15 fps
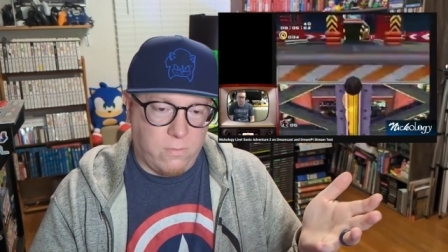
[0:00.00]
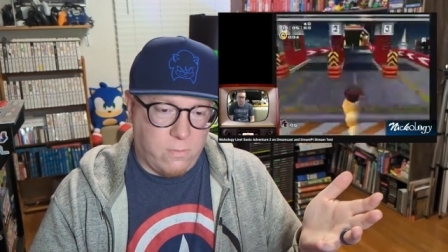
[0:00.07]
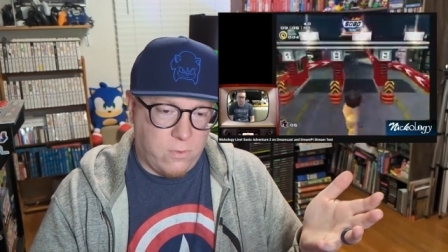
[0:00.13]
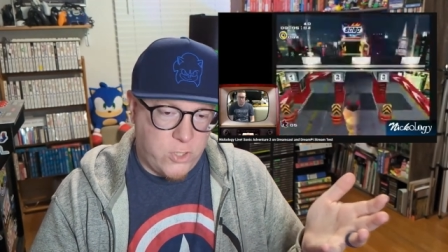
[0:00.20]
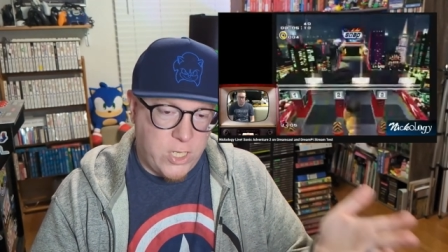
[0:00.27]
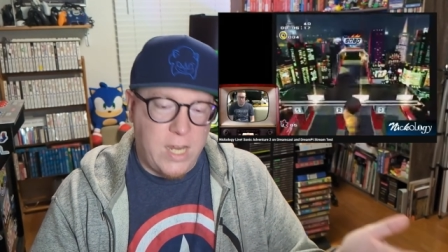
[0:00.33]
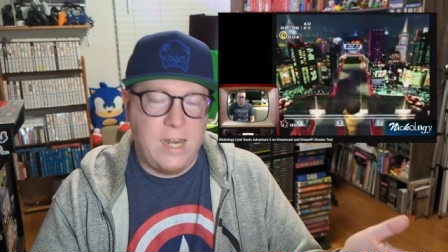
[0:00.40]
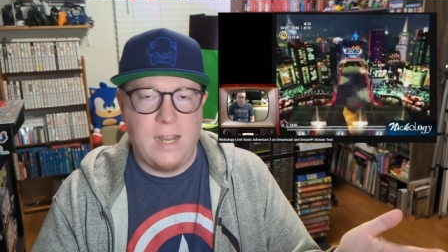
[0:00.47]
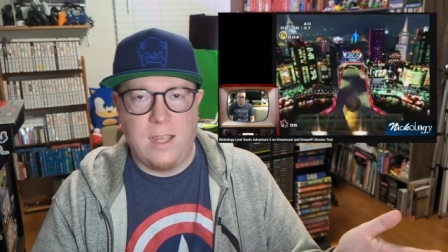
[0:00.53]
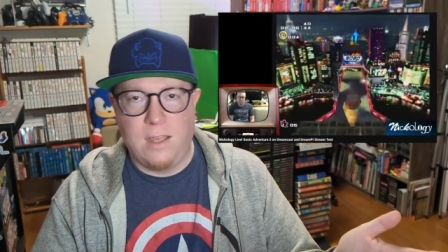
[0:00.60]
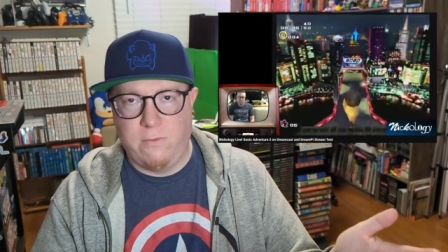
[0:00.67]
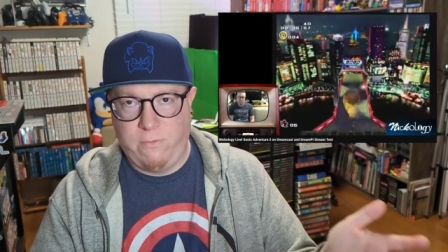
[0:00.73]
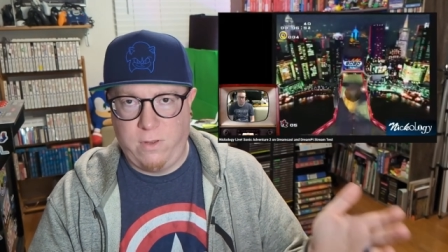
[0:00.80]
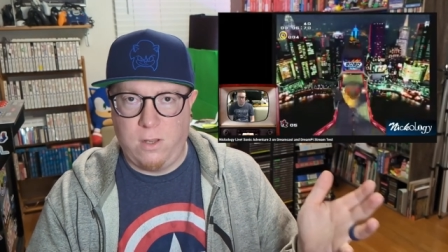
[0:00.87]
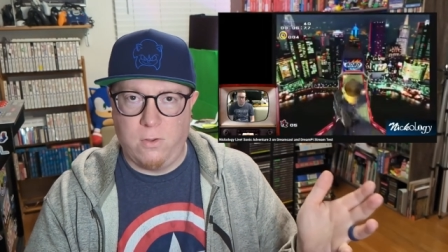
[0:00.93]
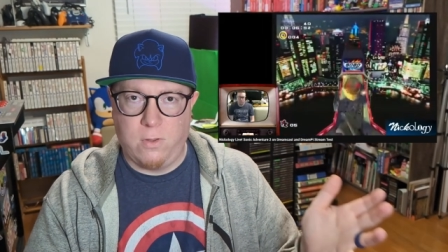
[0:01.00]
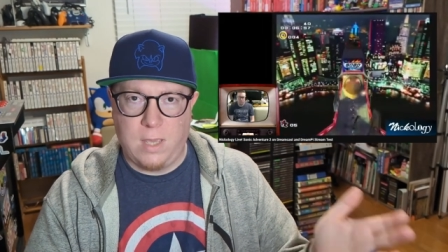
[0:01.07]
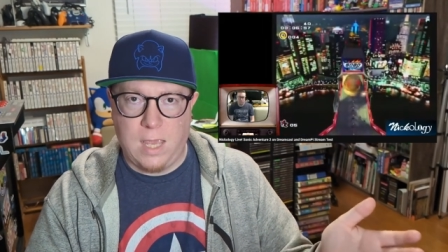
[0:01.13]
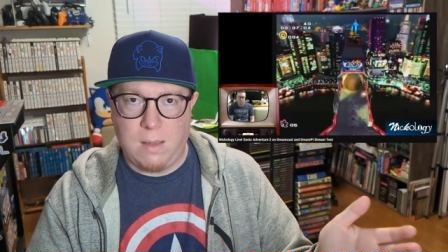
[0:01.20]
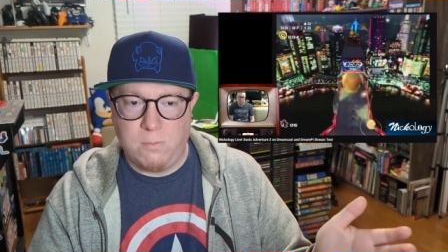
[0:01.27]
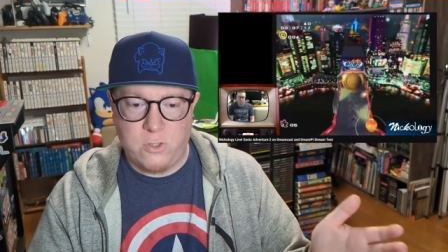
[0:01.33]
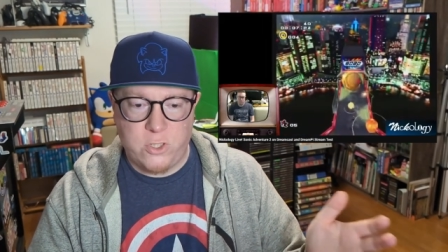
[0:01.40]
cheating in video
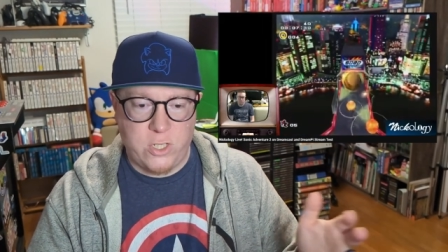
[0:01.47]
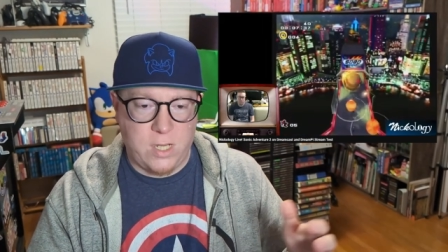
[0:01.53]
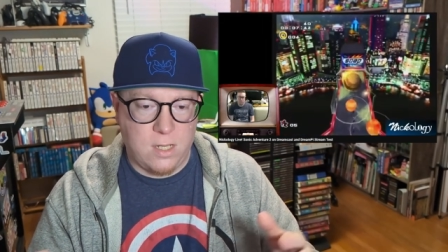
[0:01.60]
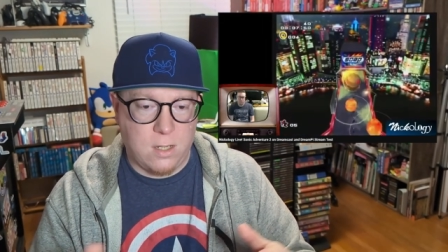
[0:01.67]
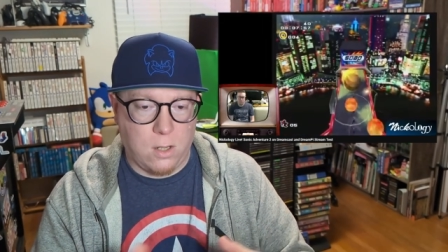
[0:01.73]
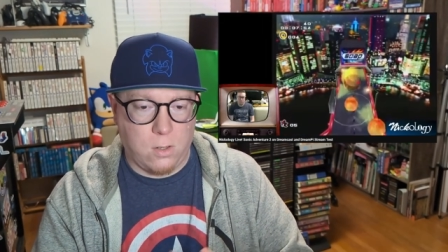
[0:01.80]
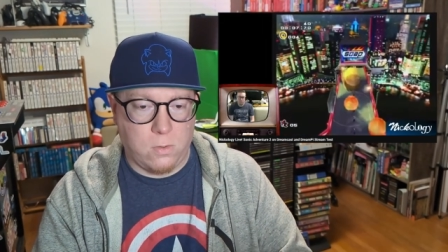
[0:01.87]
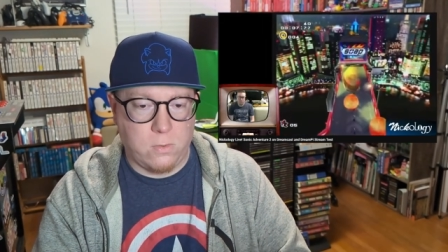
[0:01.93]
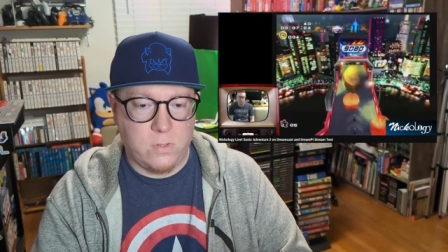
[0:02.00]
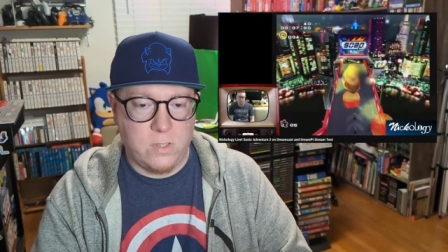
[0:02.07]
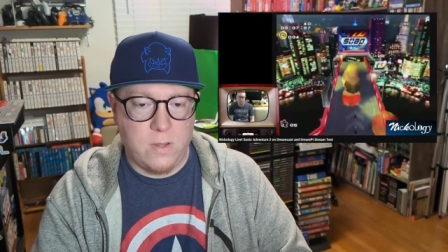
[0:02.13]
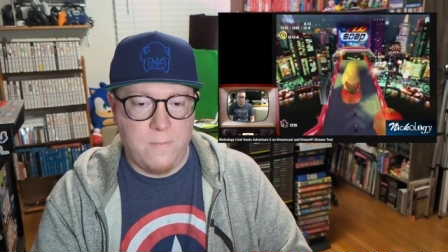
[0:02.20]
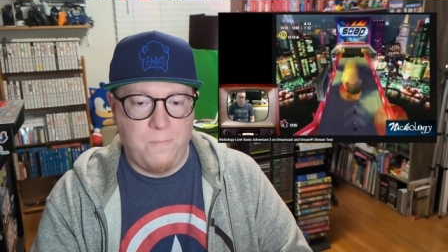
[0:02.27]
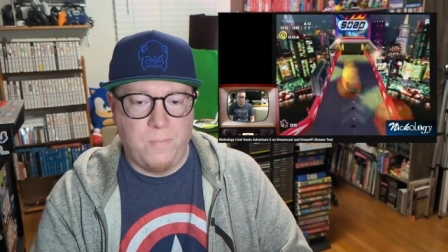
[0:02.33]
games, cheat codes,